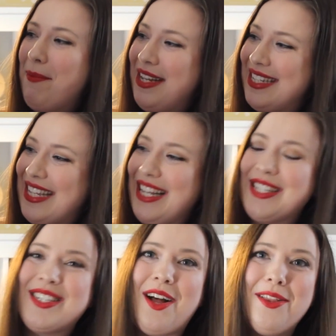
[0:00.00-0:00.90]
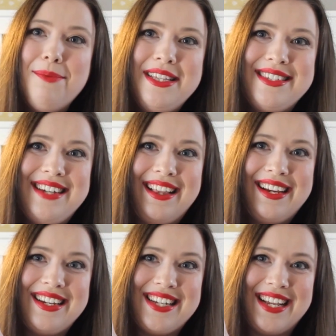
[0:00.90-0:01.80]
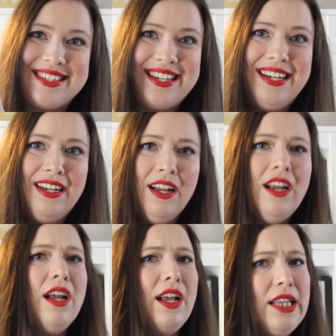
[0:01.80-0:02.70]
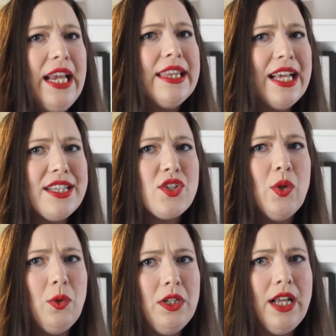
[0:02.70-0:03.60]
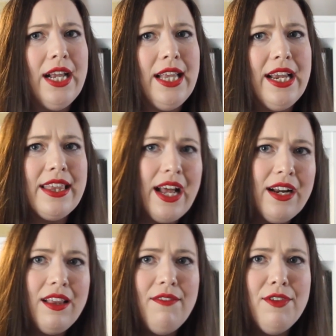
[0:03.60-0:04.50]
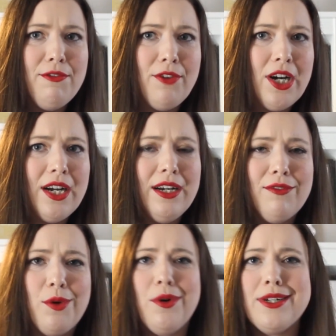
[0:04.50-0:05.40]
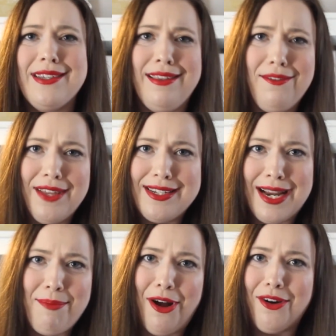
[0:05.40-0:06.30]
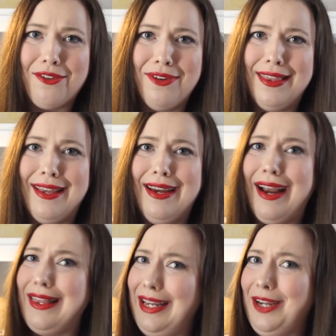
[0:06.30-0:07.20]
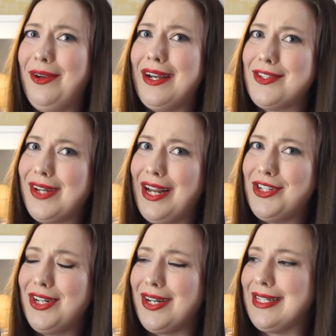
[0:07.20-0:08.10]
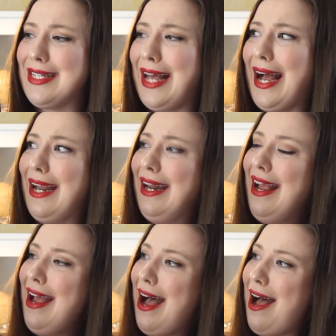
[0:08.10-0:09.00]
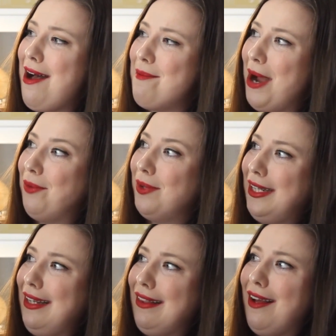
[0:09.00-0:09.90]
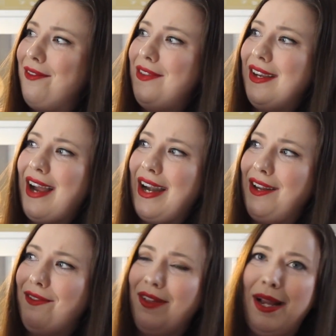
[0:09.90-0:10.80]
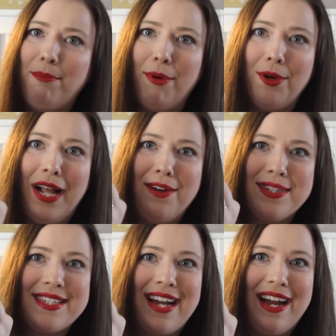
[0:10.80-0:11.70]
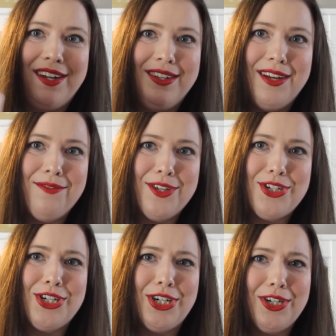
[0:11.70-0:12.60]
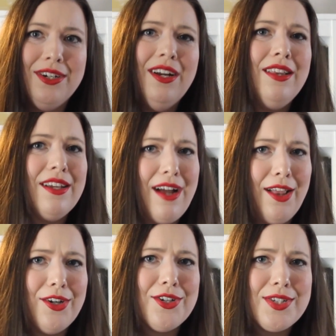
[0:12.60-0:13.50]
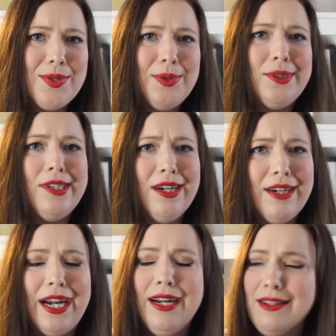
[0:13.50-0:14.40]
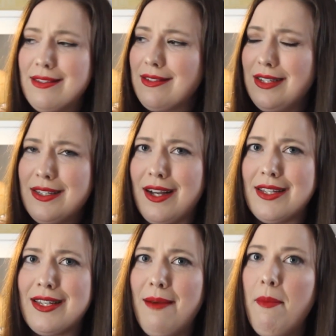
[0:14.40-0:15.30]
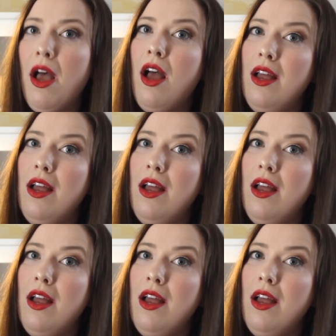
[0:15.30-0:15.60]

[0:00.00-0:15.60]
But it says Solomon's Delicatessen, and like, that's cool. I like that. I love the font, of course. I love that typography thing. I think you guys are catching on to that. I really love the kind of like burnout style of the shirt. The color is cool. Alright, it's awesome.